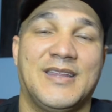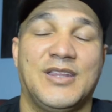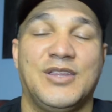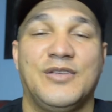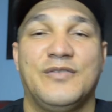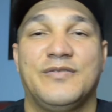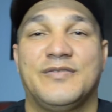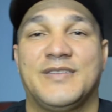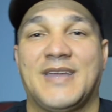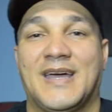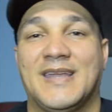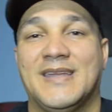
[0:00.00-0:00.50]

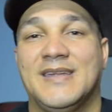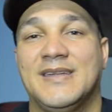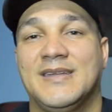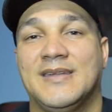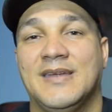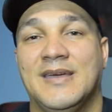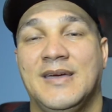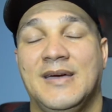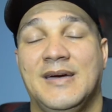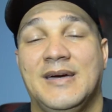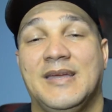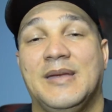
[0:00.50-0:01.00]
you've done it
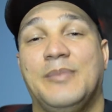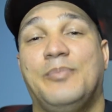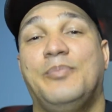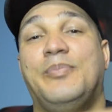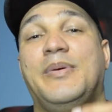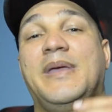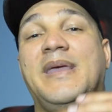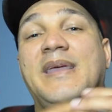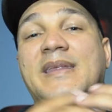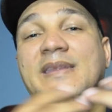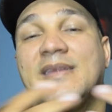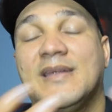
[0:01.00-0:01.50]

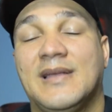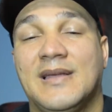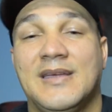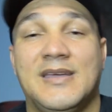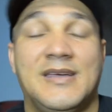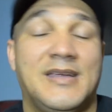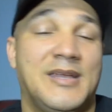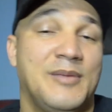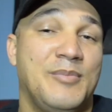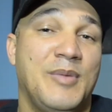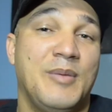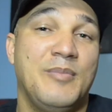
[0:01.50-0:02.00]

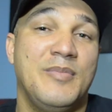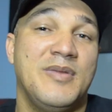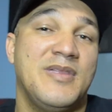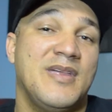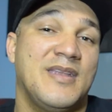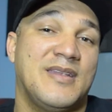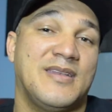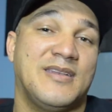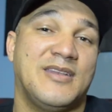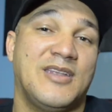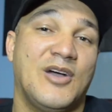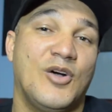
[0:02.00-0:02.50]
repeatedly, remember
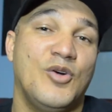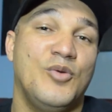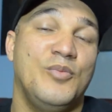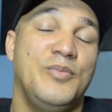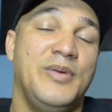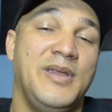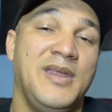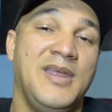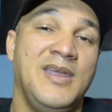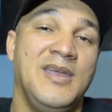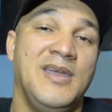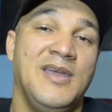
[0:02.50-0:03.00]
that
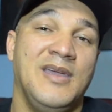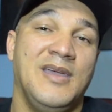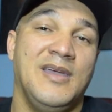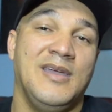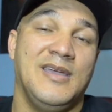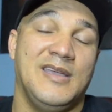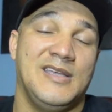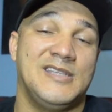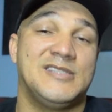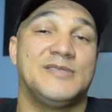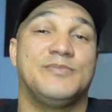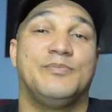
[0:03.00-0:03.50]
nobody
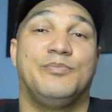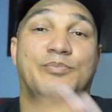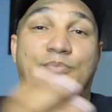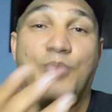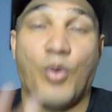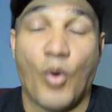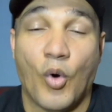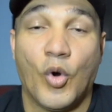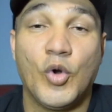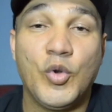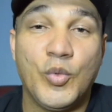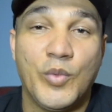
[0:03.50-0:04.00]
is
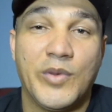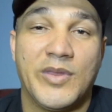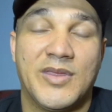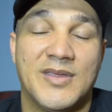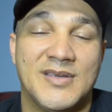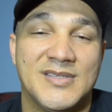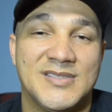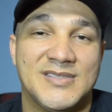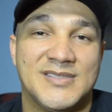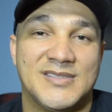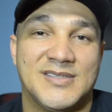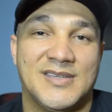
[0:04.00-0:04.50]
born with
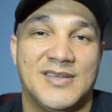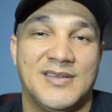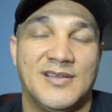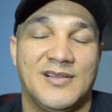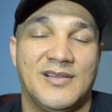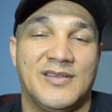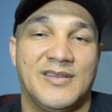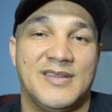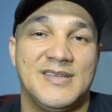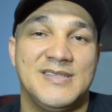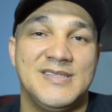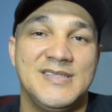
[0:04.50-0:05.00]
a
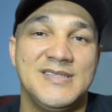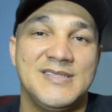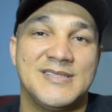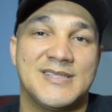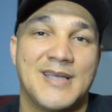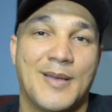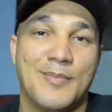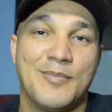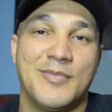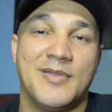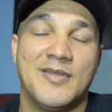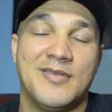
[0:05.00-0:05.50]
skill. This is
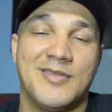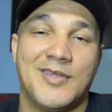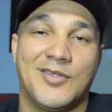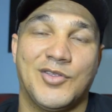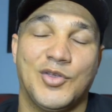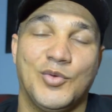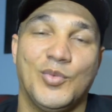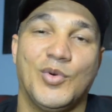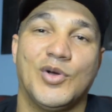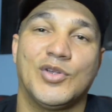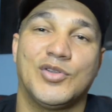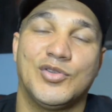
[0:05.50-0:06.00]
something that
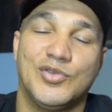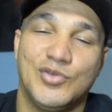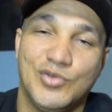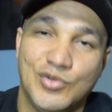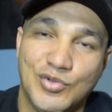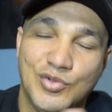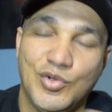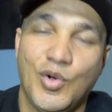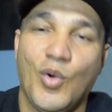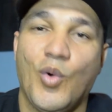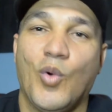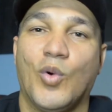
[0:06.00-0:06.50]
you are
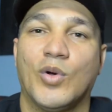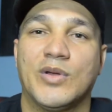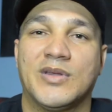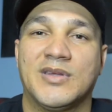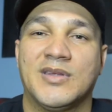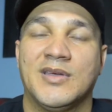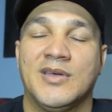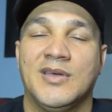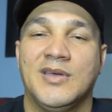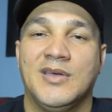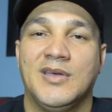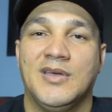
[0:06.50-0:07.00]
taught.
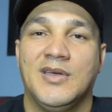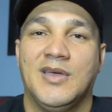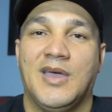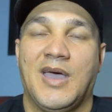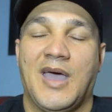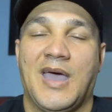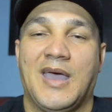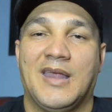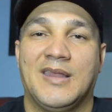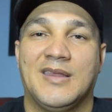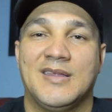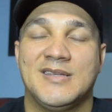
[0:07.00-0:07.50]

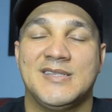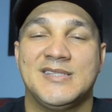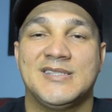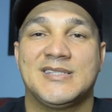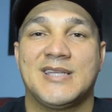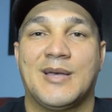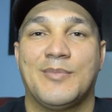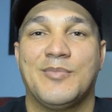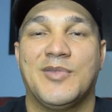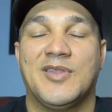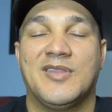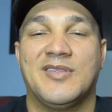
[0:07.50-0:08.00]
And this is
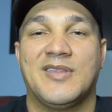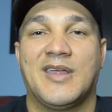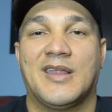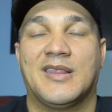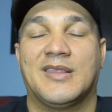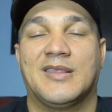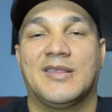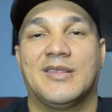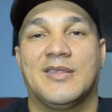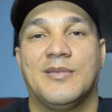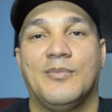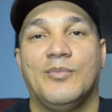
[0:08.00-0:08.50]
something
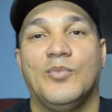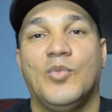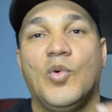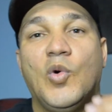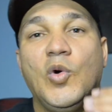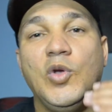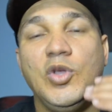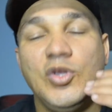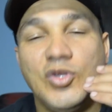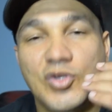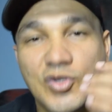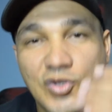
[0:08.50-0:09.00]
that the
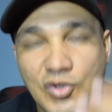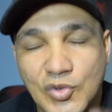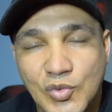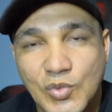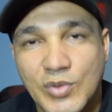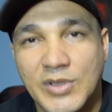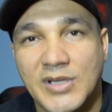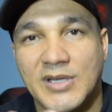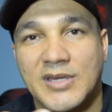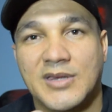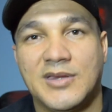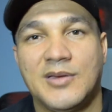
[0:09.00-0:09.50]
more you
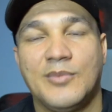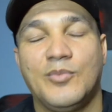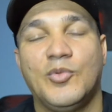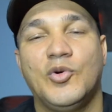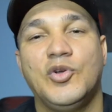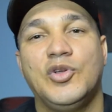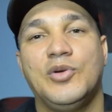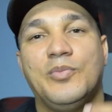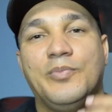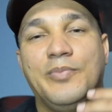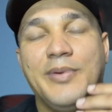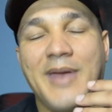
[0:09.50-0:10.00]
do it, the
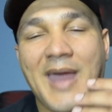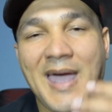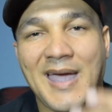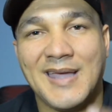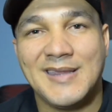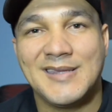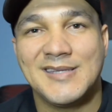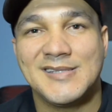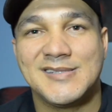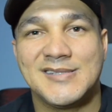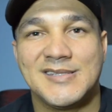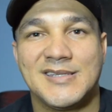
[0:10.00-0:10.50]
more you
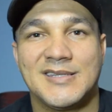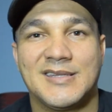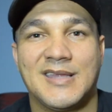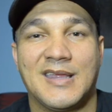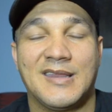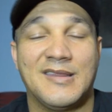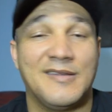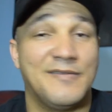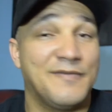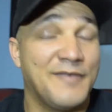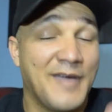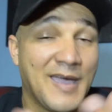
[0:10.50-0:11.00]
practice it.
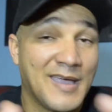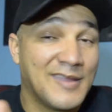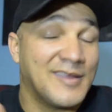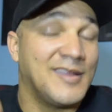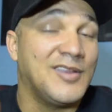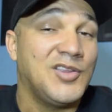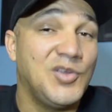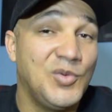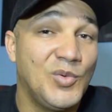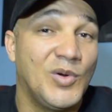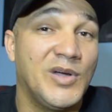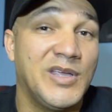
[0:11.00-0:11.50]
And the fact
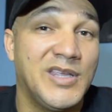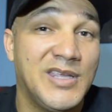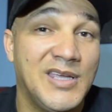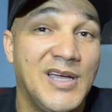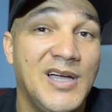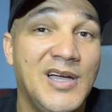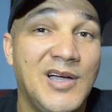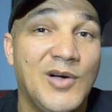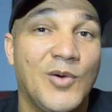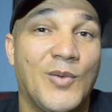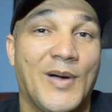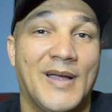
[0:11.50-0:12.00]
that you are
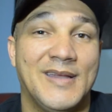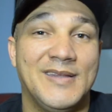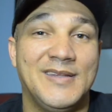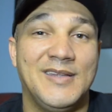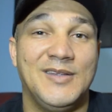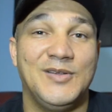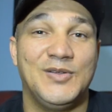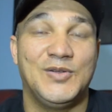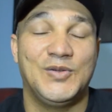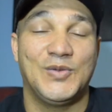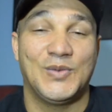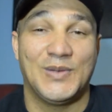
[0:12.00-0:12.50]
here
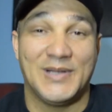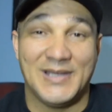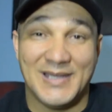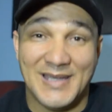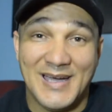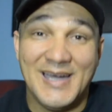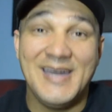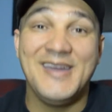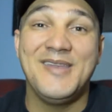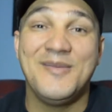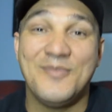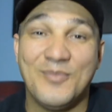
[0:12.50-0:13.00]
wanting to
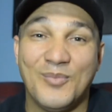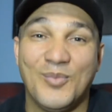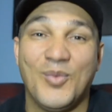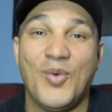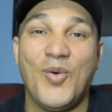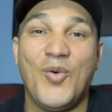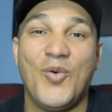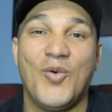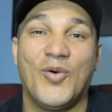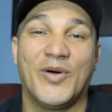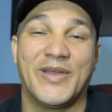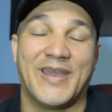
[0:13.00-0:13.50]
learn
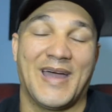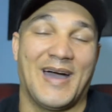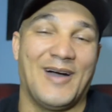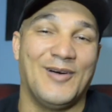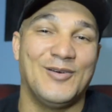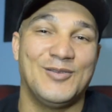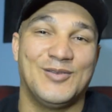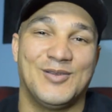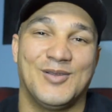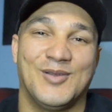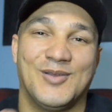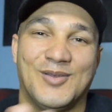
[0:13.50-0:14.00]
more on
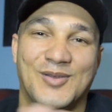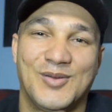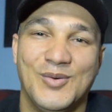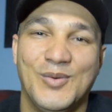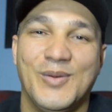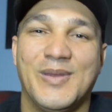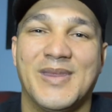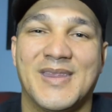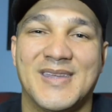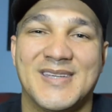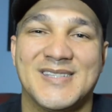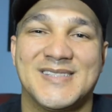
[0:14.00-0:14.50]
how to
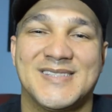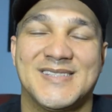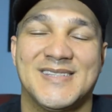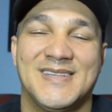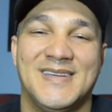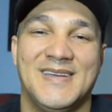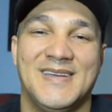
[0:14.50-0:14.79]
do this